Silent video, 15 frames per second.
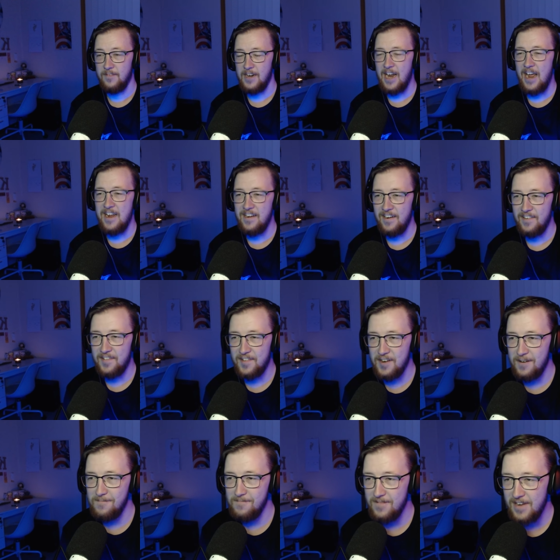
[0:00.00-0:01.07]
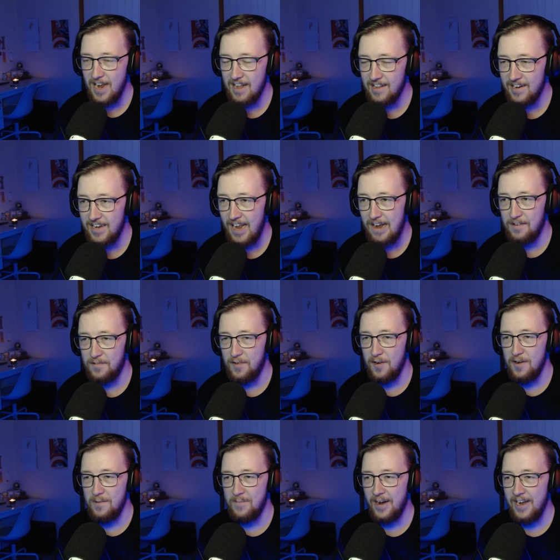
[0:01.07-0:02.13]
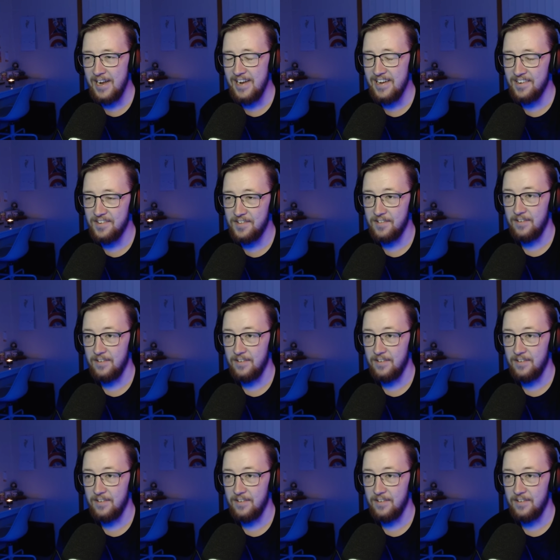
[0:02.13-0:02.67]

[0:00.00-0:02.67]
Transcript: Okay, you can stop yelling now. It's hurting my ears.